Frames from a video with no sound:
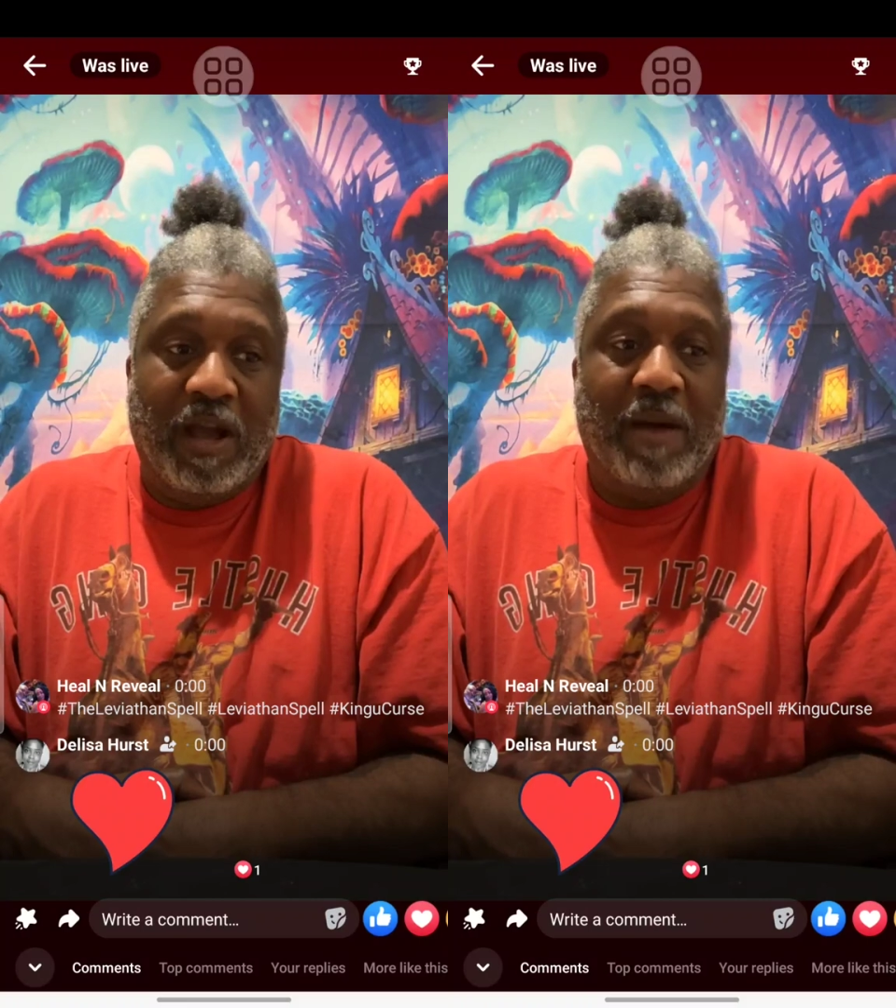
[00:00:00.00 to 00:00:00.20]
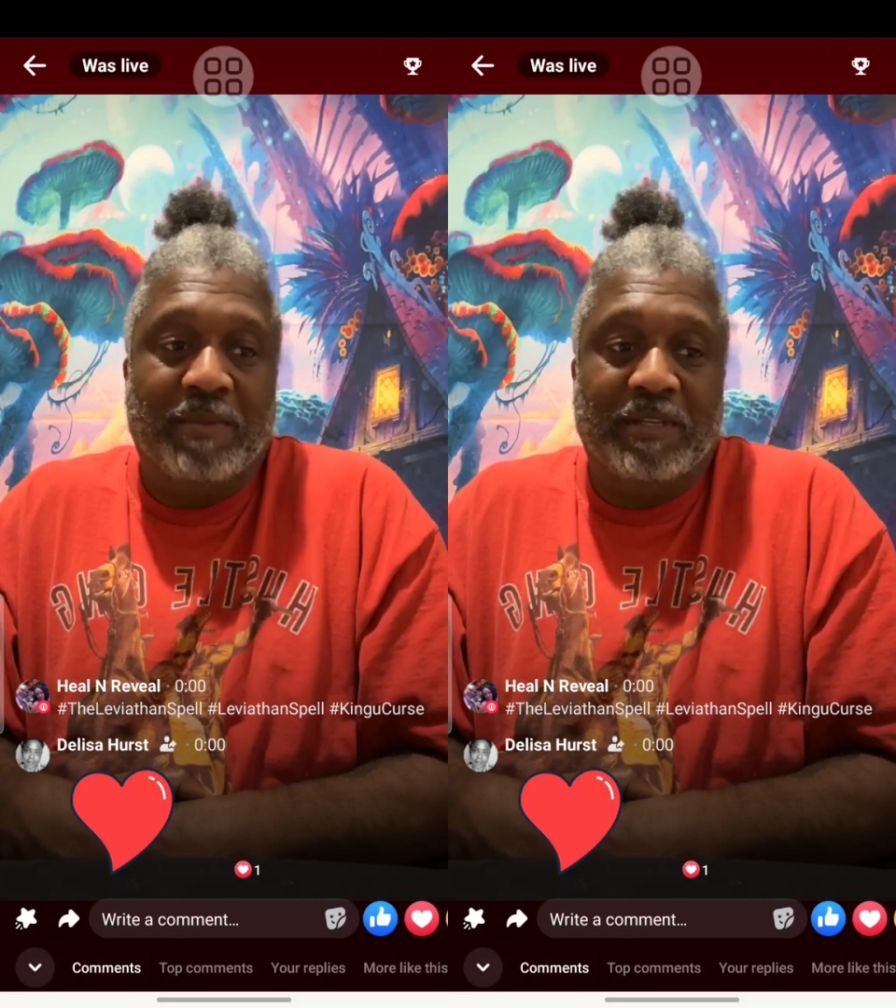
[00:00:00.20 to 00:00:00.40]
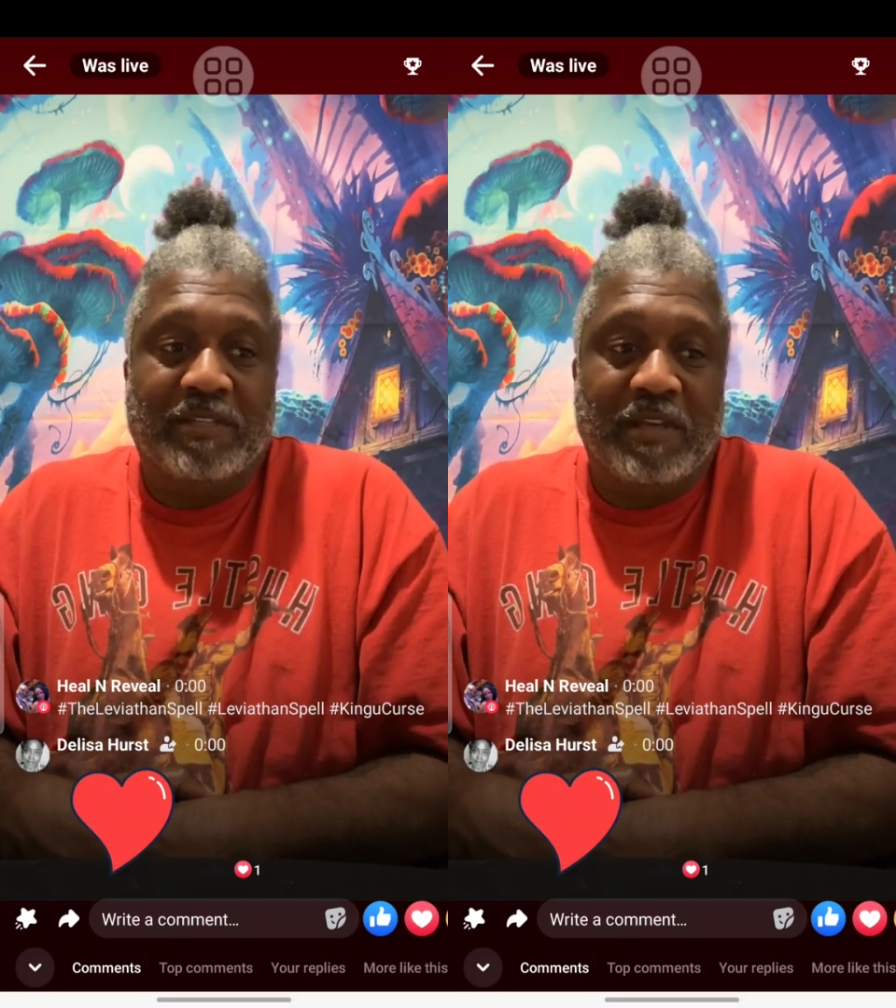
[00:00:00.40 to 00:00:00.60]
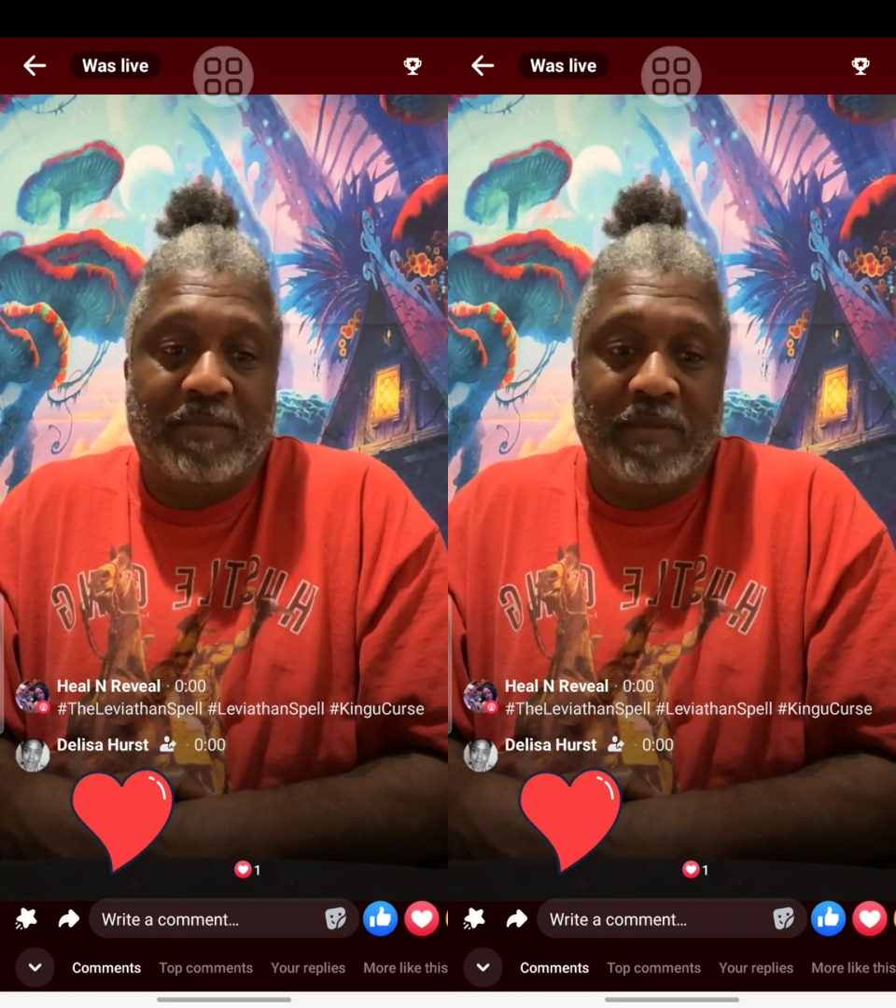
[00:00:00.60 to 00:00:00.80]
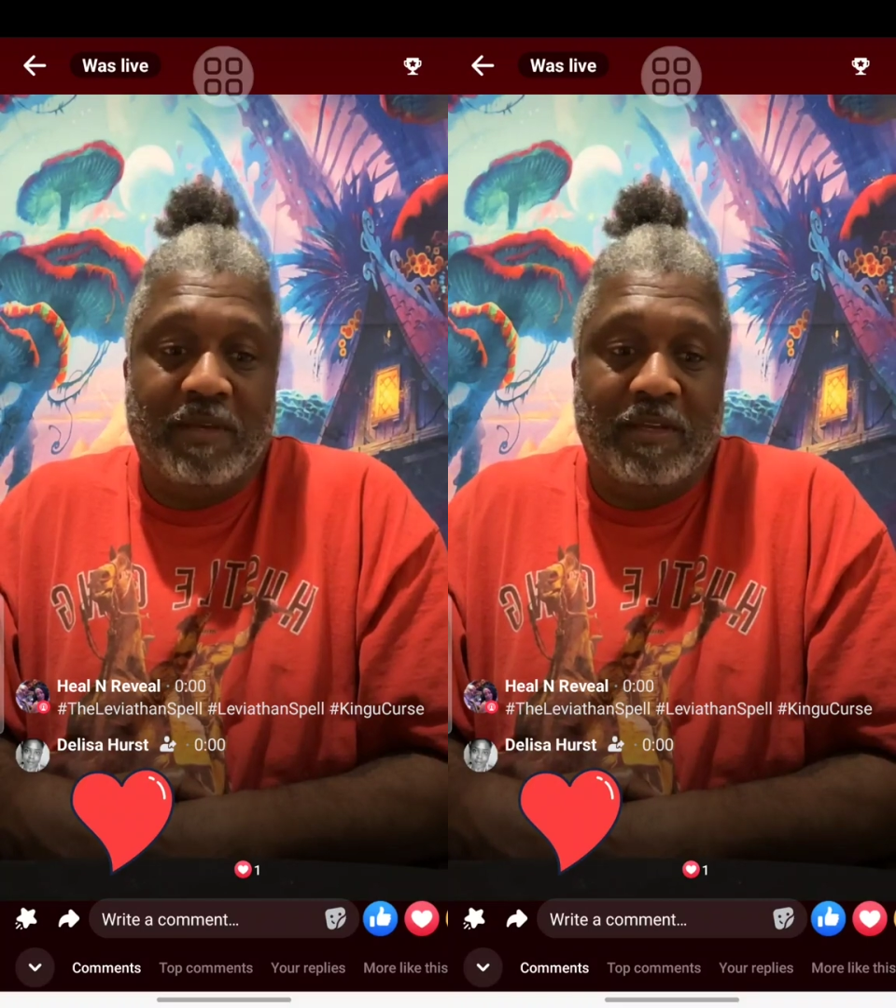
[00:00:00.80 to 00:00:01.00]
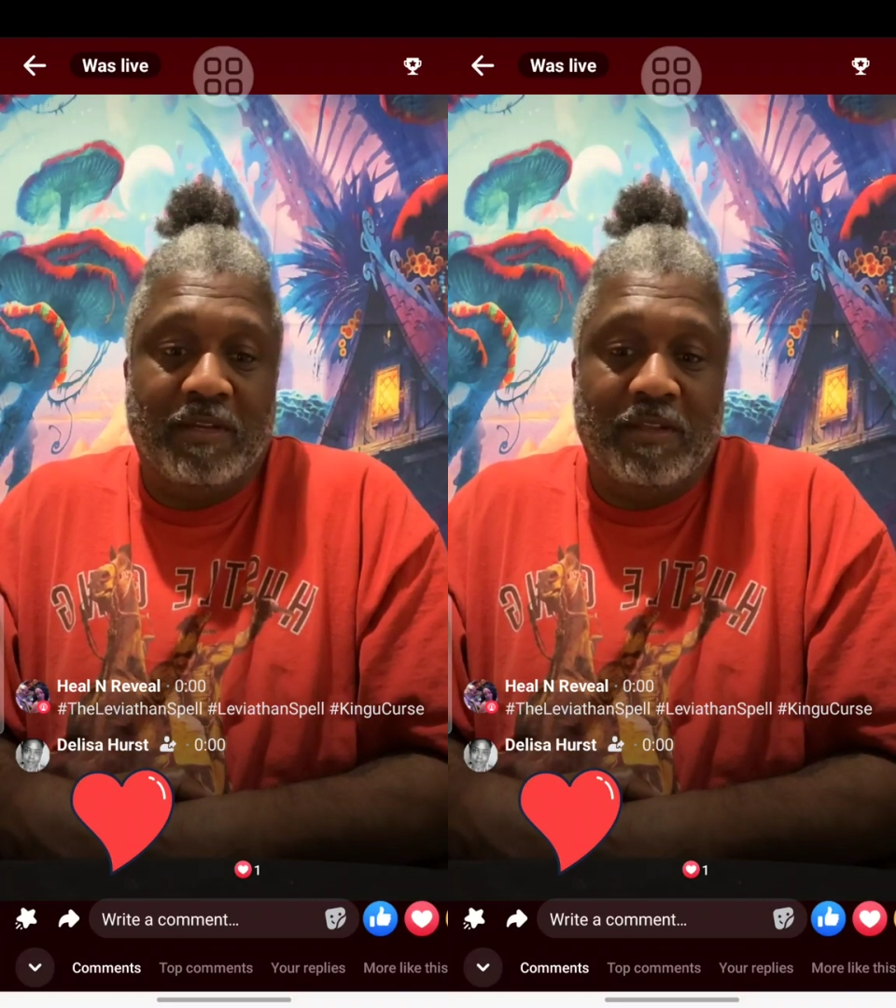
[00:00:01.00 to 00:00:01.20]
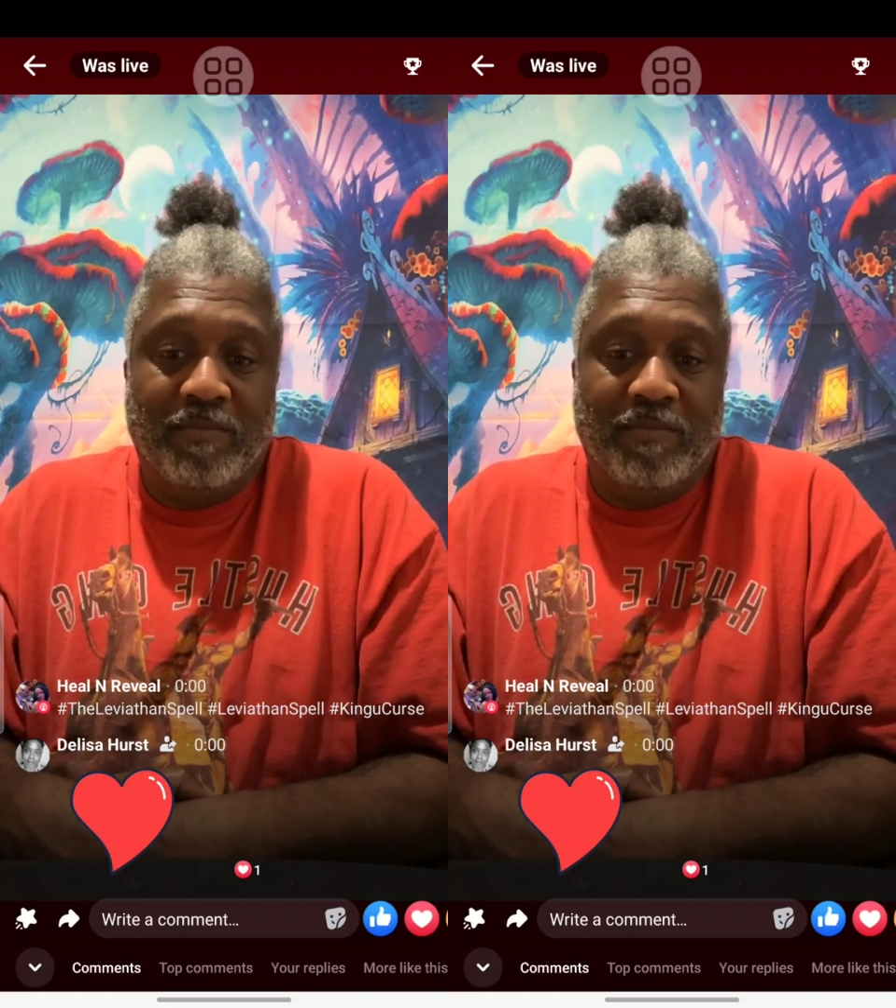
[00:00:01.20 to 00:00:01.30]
commonly accepted,